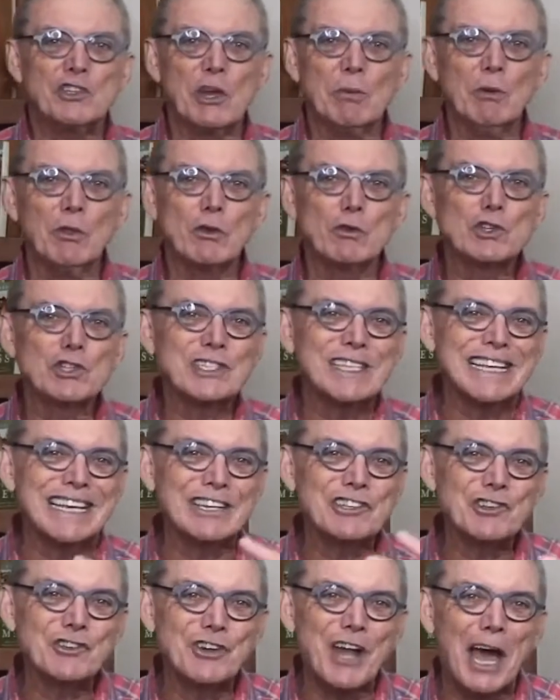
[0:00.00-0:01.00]
some of those
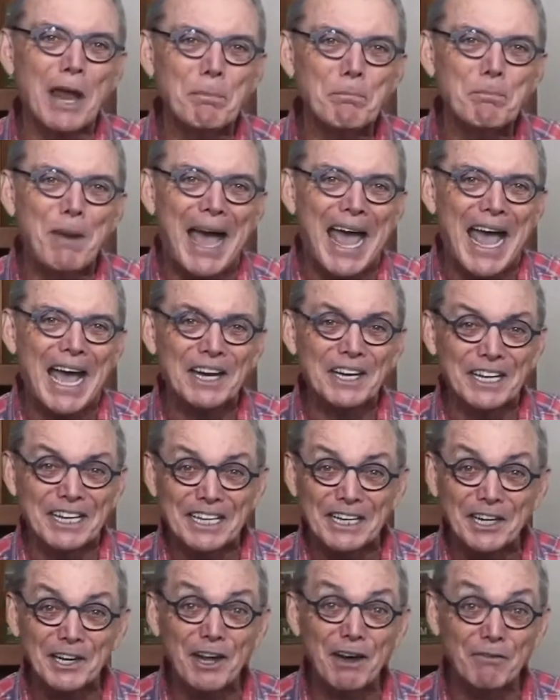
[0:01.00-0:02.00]
things are not bad
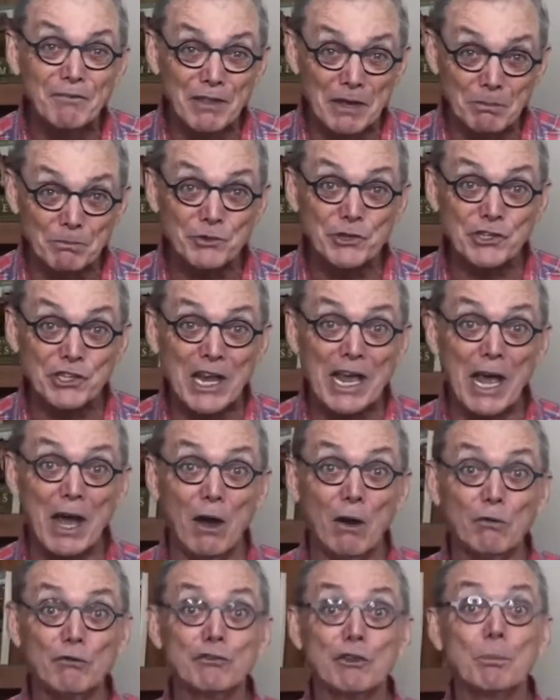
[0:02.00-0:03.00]
in and of
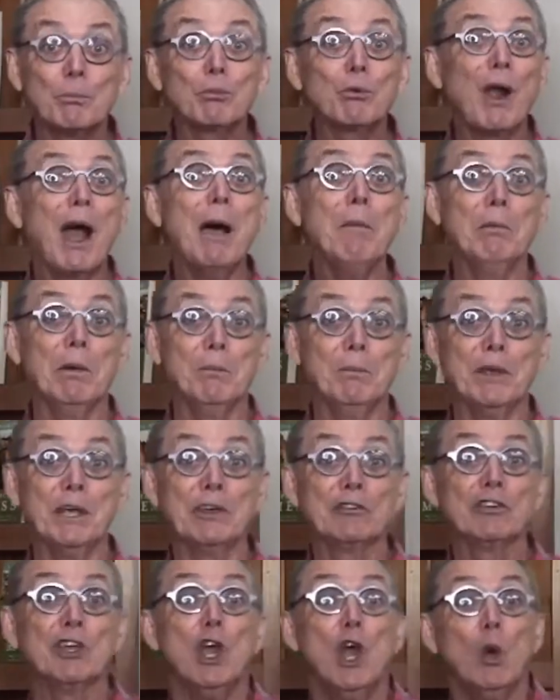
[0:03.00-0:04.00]
themselves. The problem
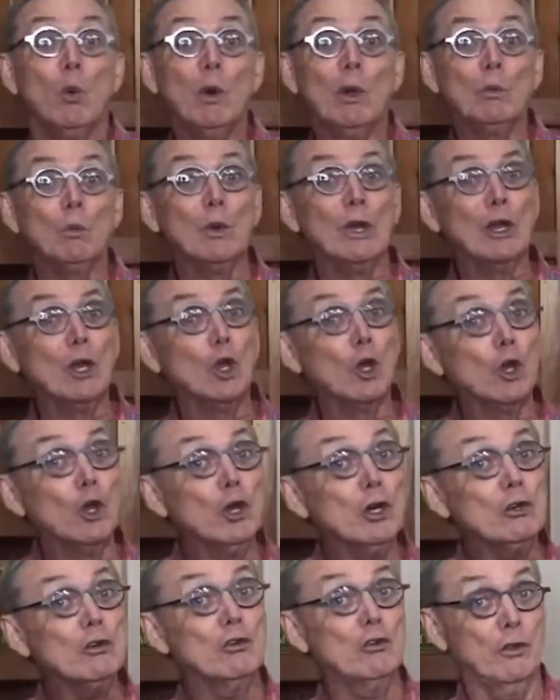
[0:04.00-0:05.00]
is when we
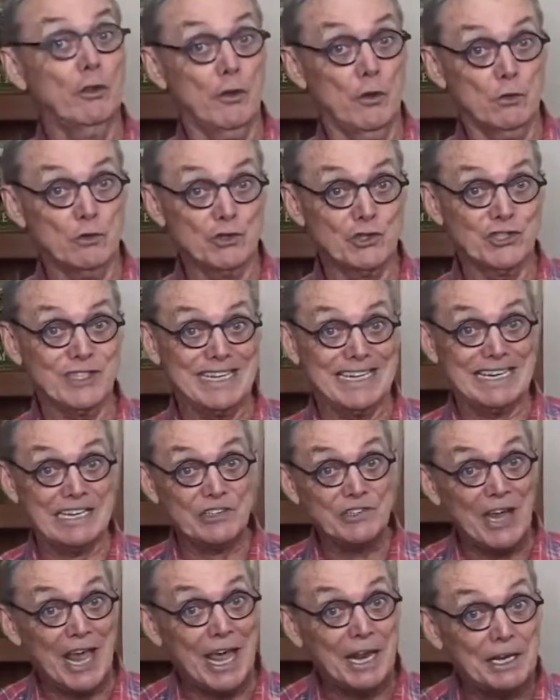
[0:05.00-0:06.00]
look to those
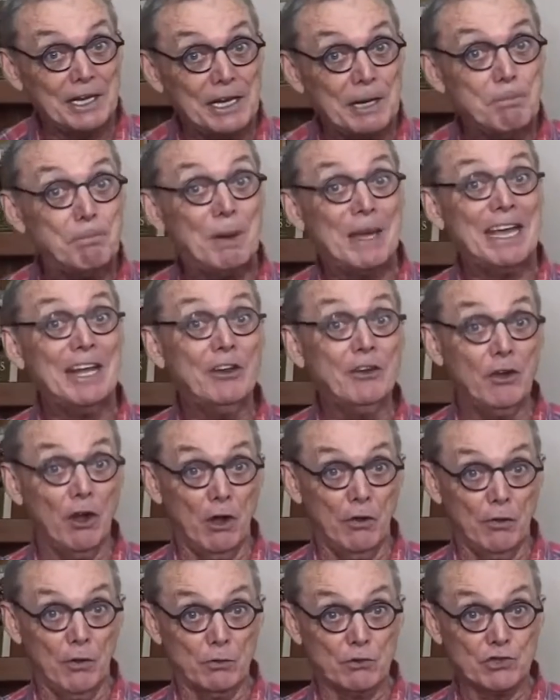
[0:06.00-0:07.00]
things and depend
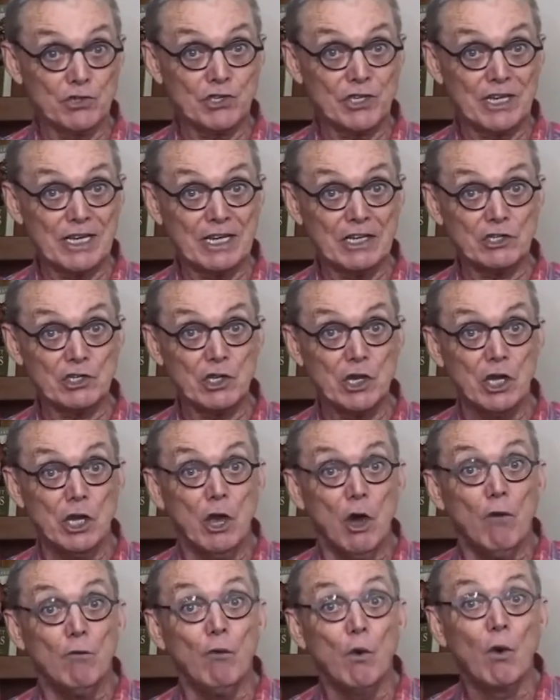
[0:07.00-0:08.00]
on those things
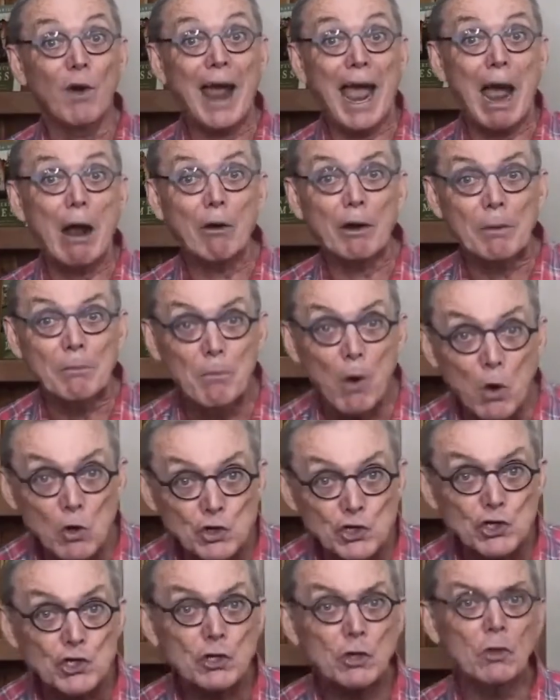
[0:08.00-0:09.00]
for our
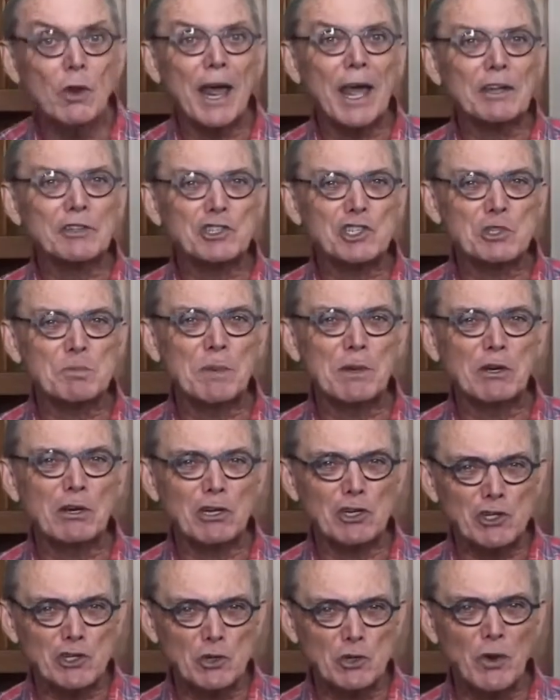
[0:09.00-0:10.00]
emotional and
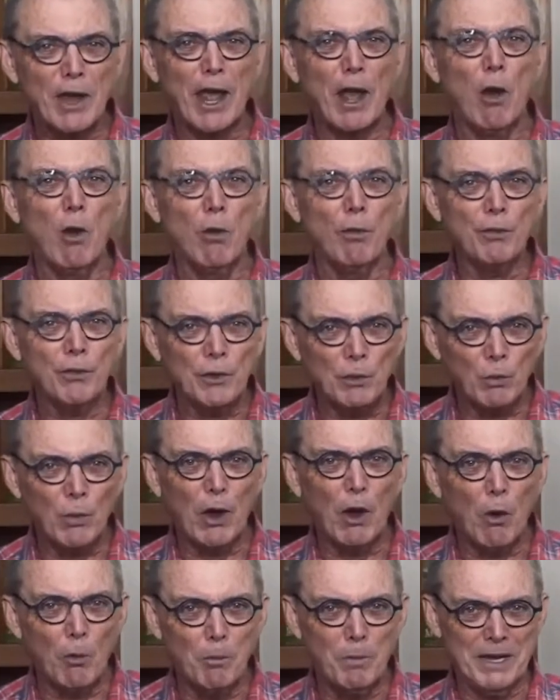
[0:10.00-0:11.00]
spiritual health and
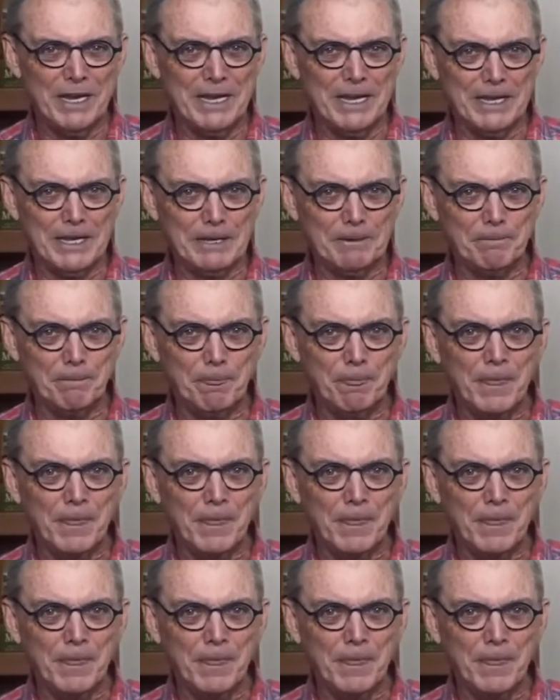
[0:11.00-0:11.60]
well-being.